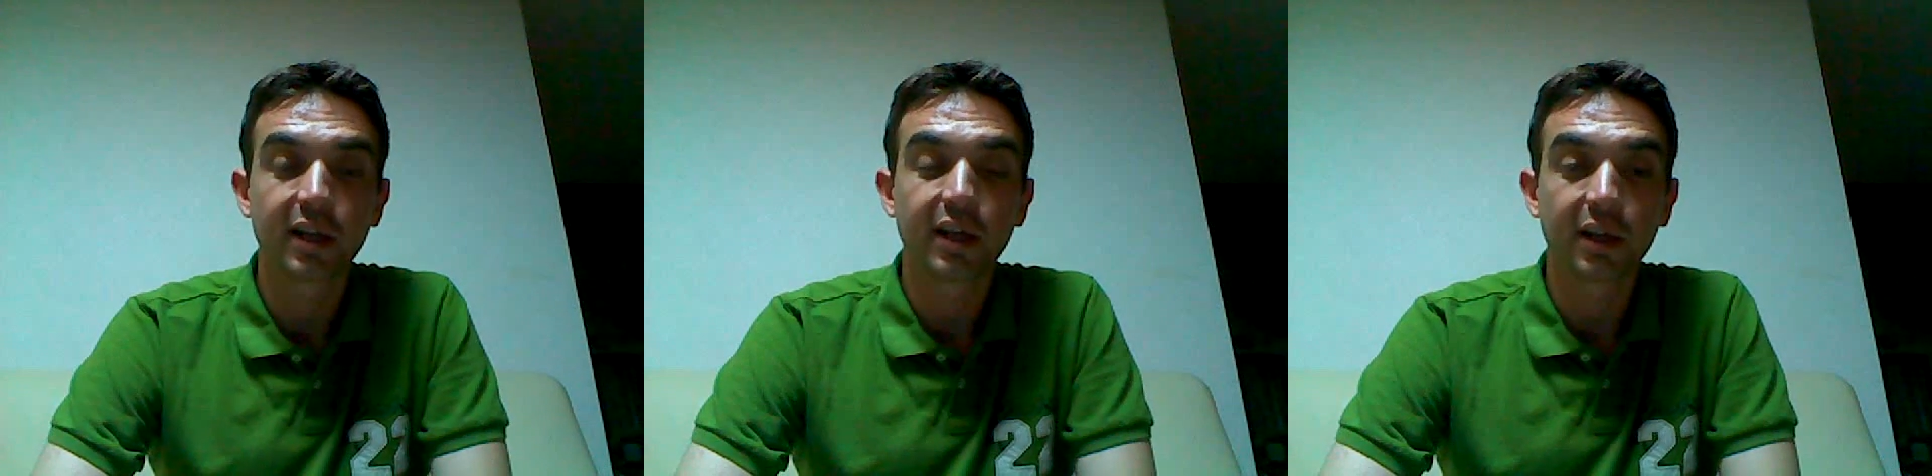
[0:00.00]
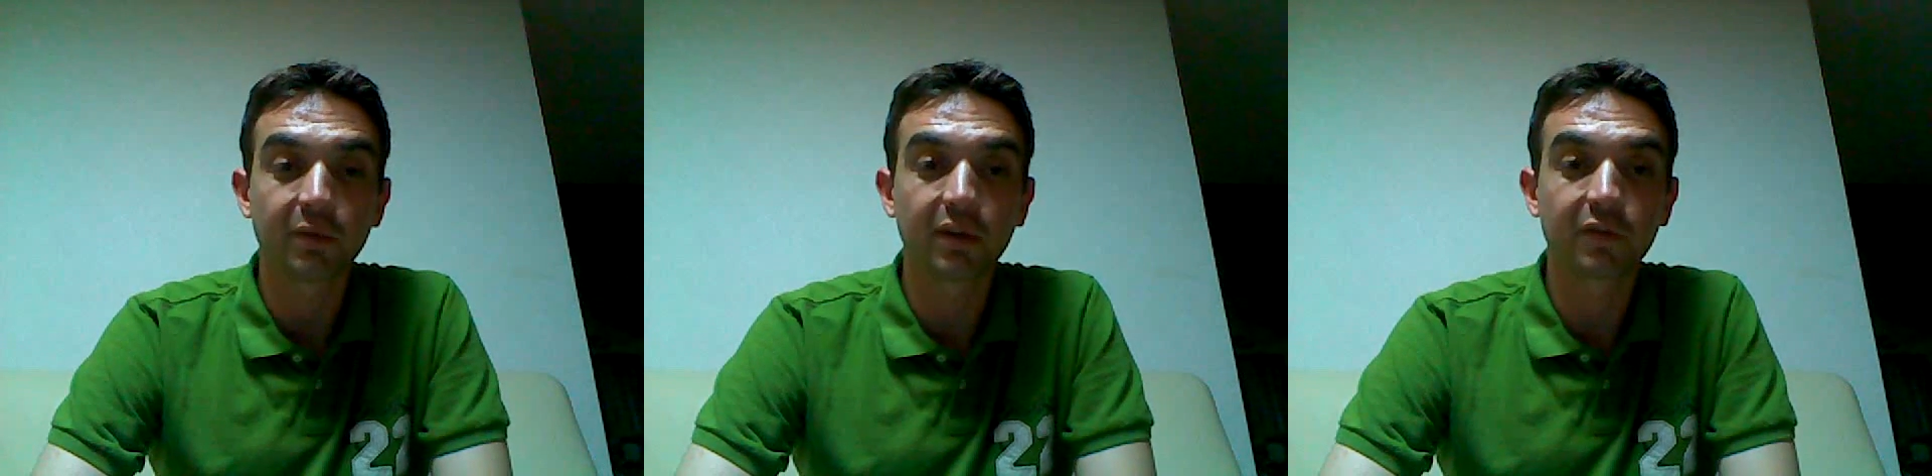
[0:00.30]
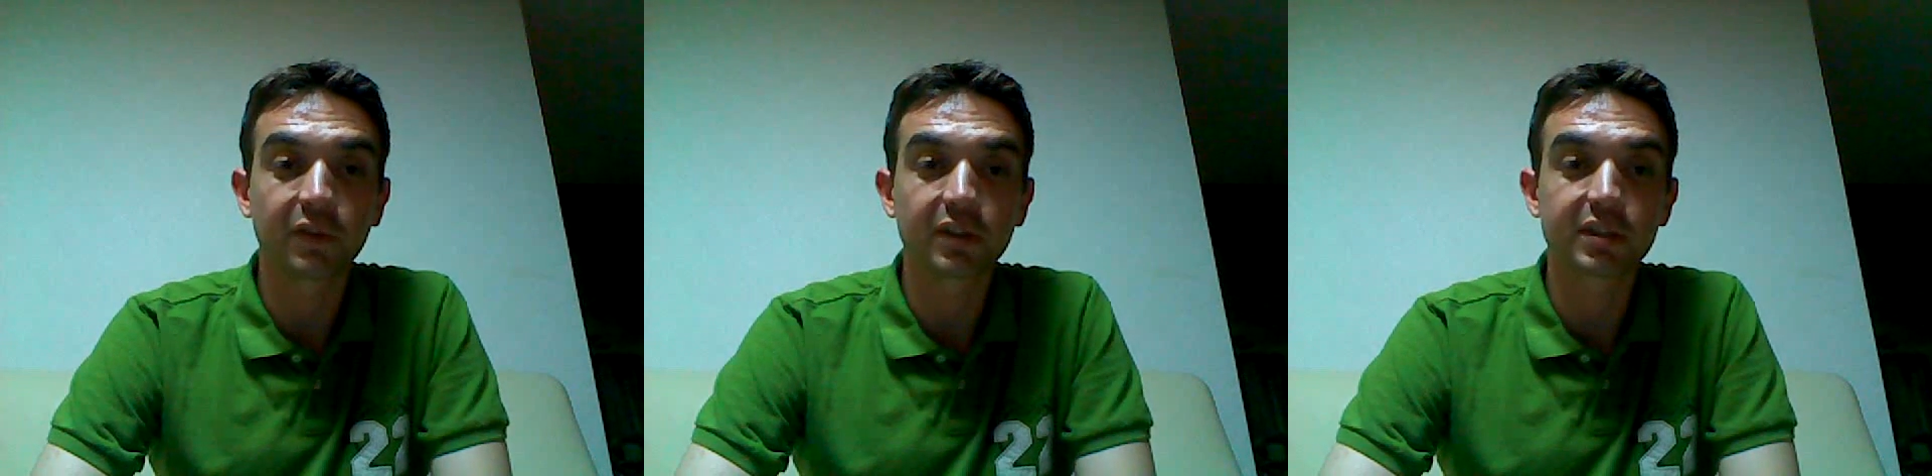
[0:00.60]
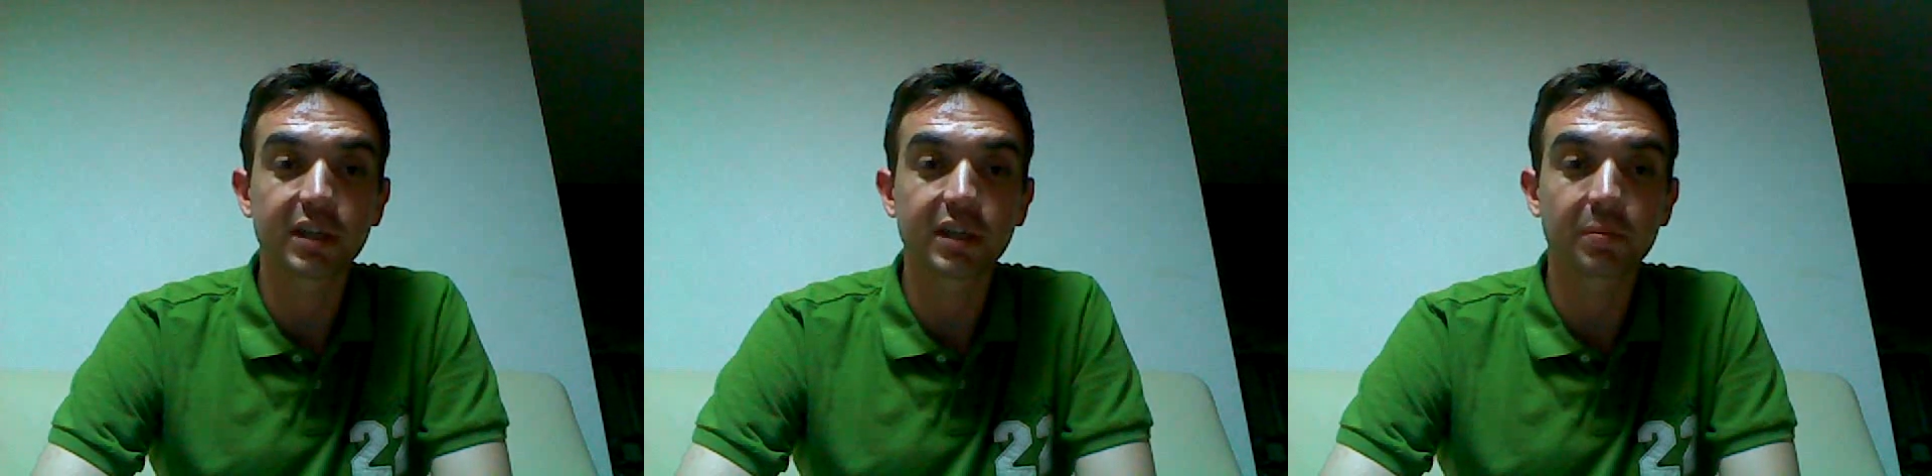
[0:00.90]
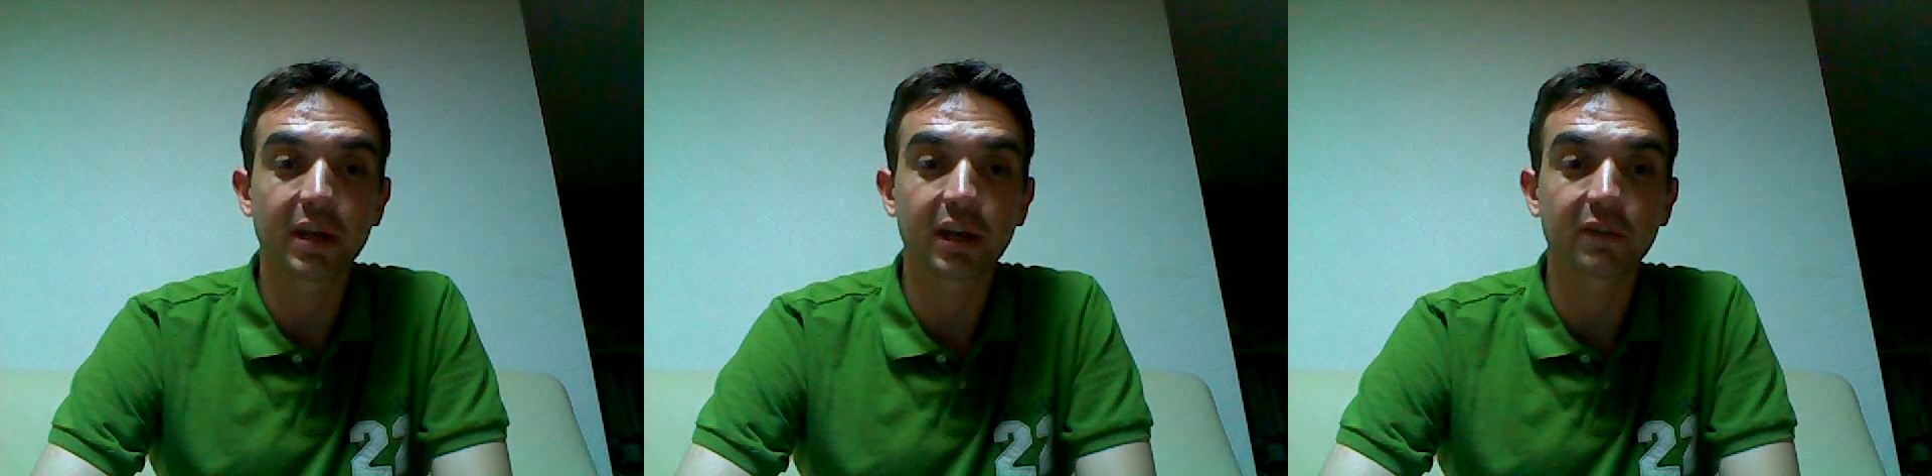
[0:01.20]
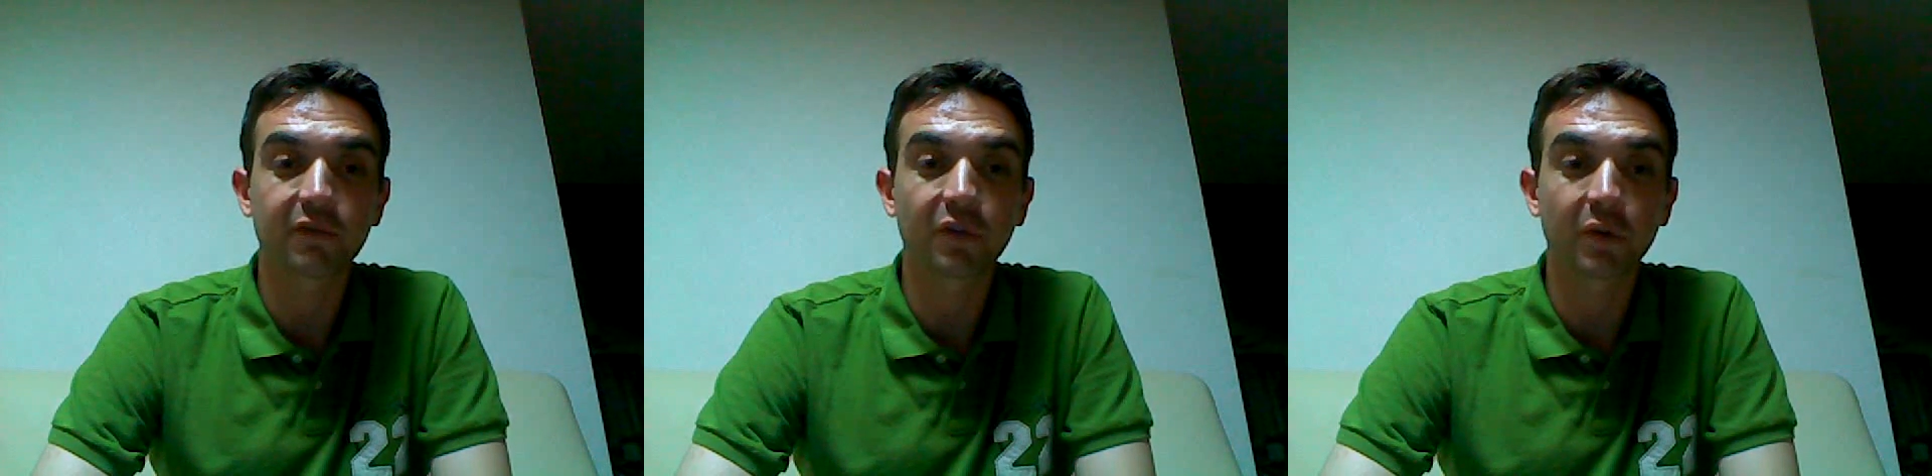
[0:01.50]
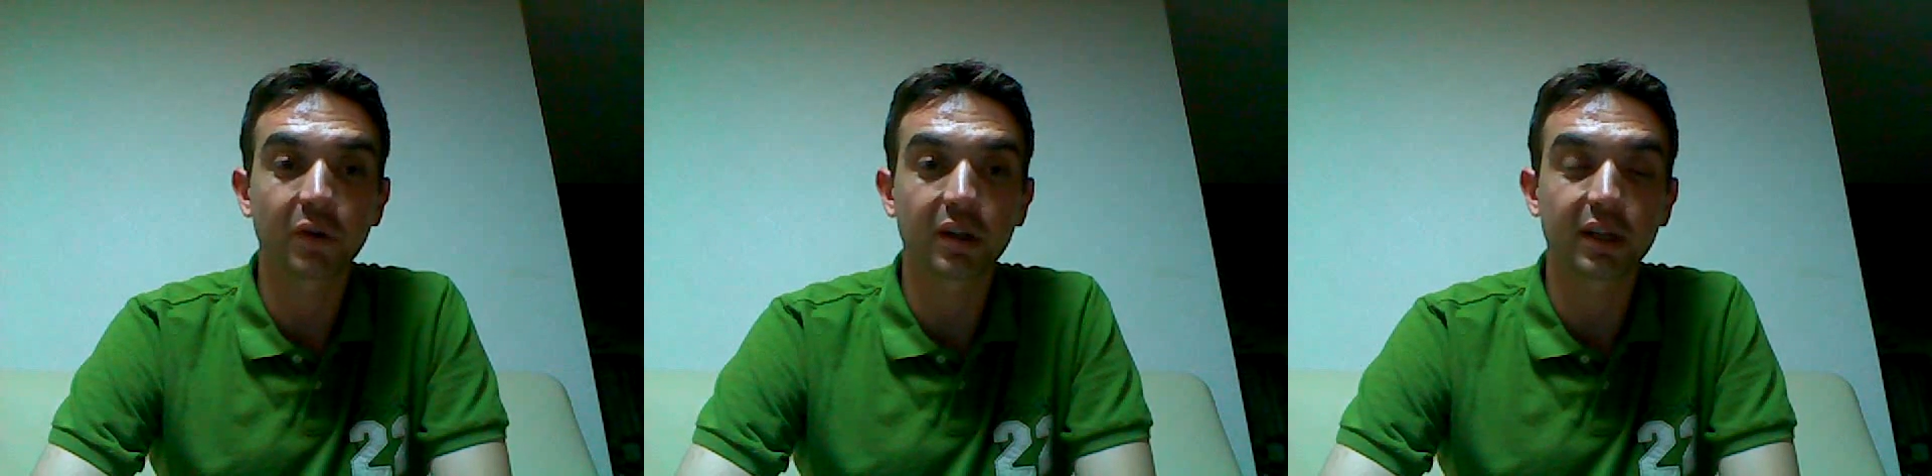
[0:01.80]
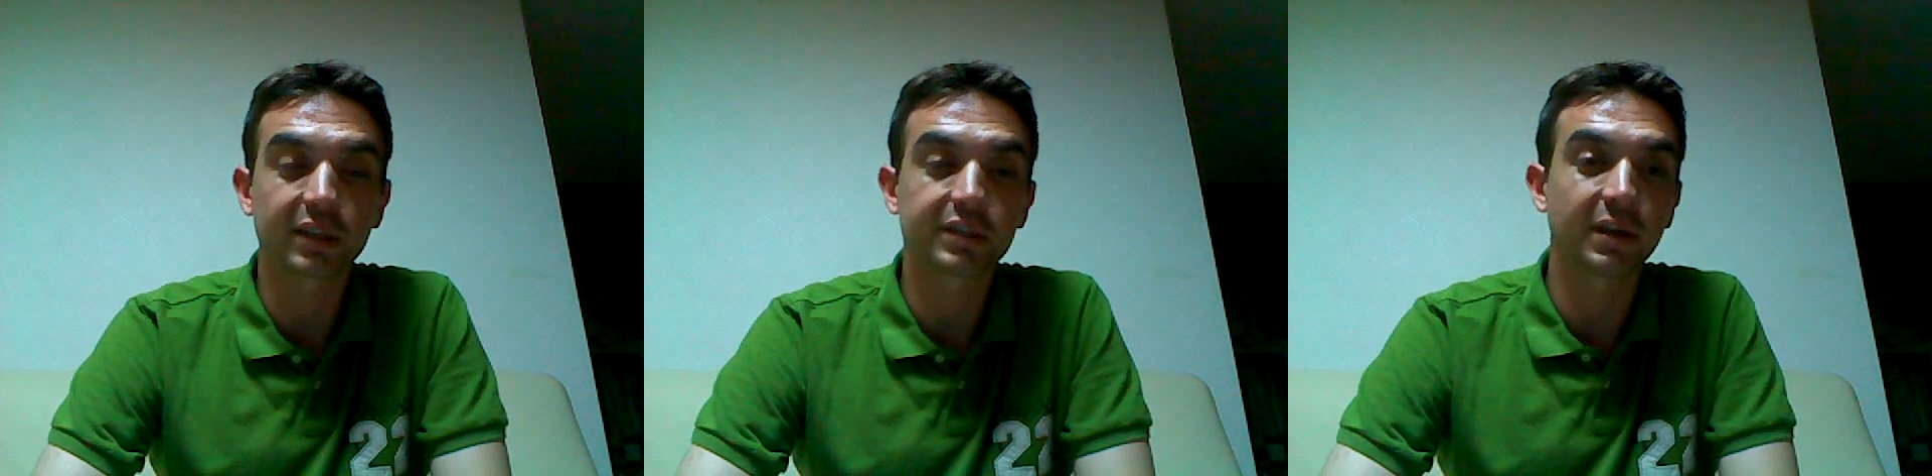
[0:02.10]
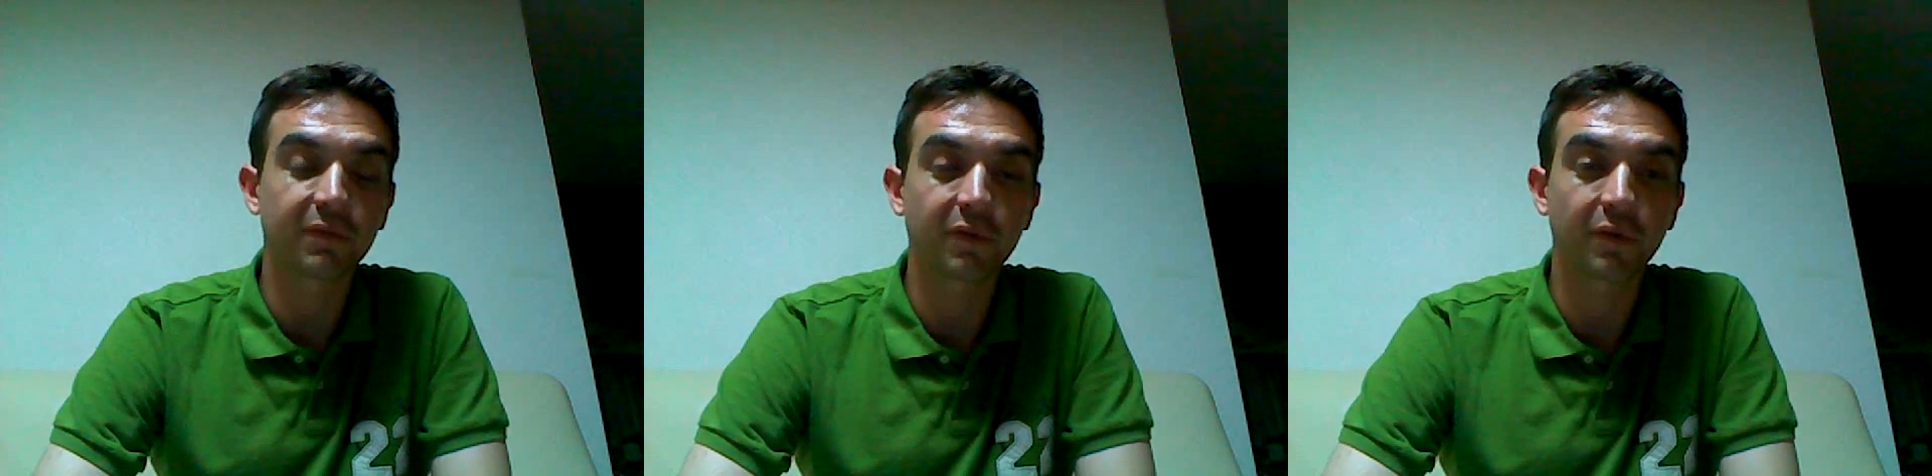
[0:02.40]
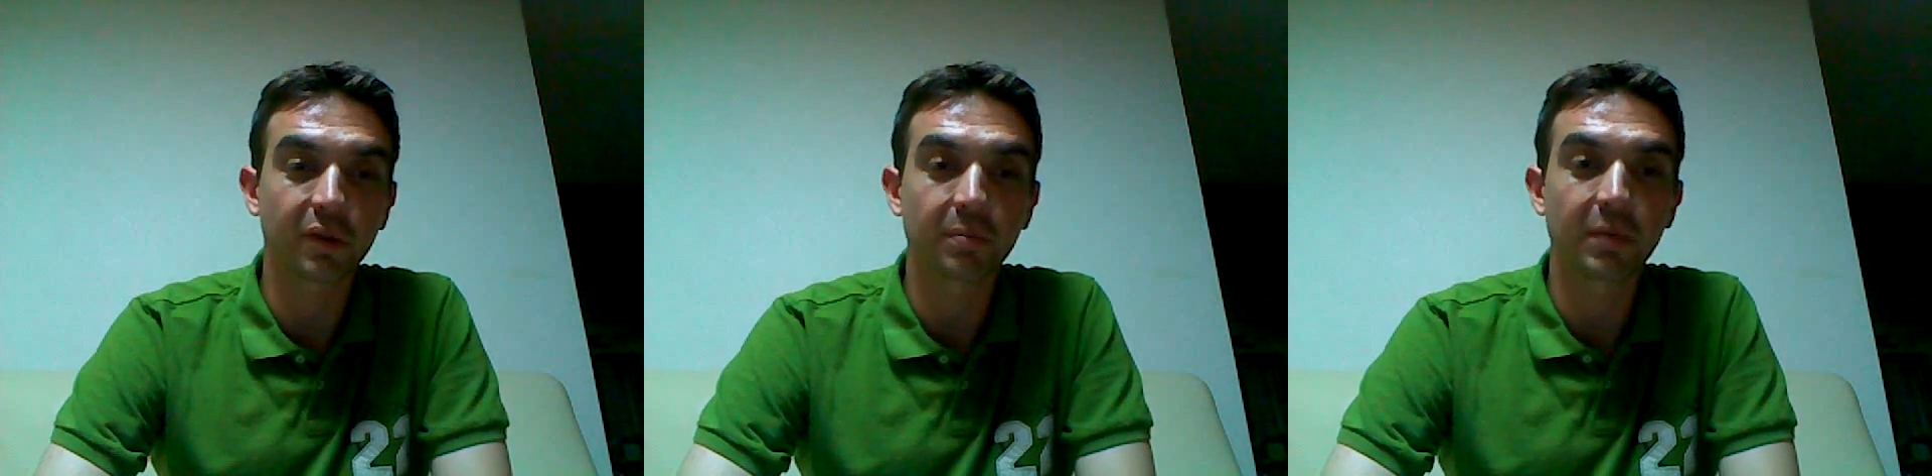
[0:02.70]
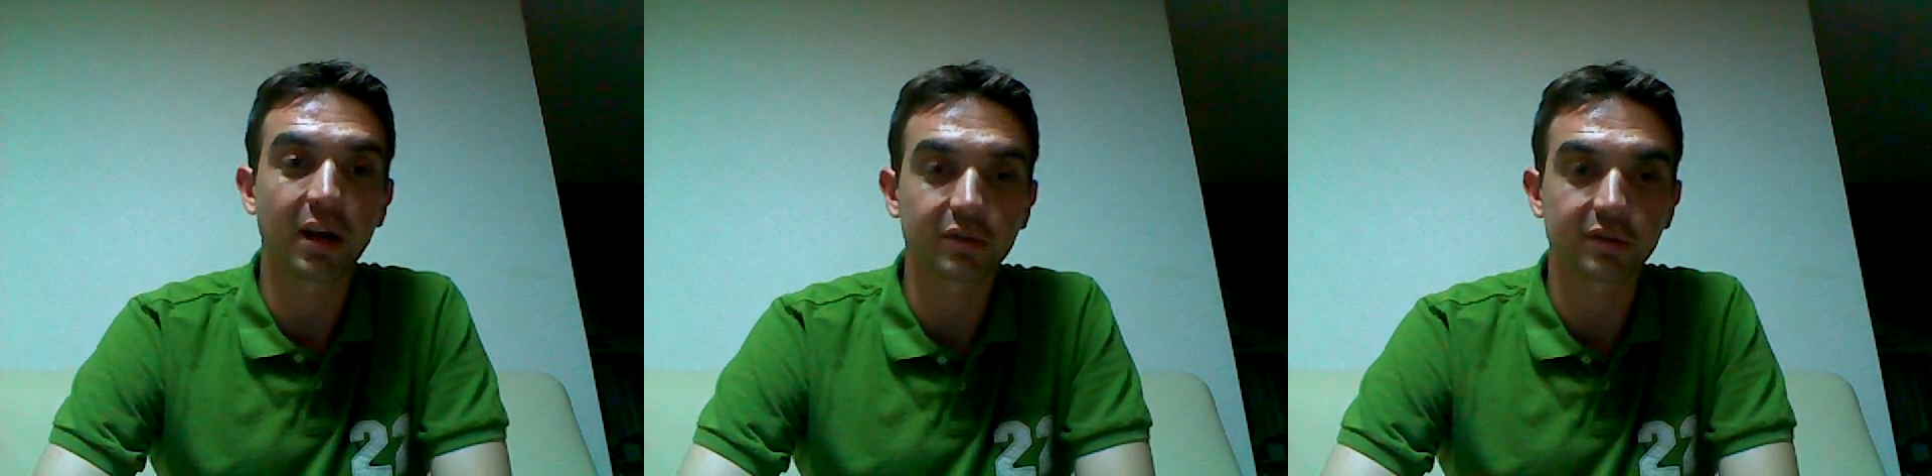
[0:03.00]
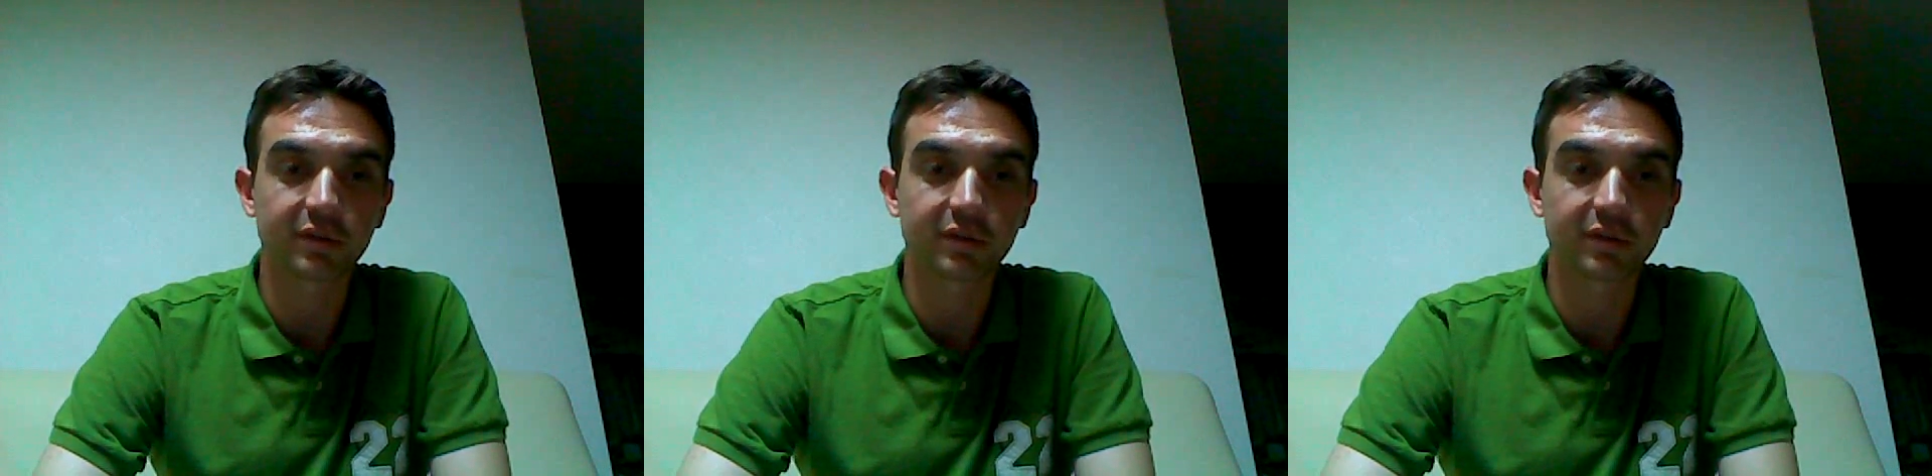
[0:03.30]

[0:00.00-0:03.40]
it really feels like we're back in Florida, except for the mountains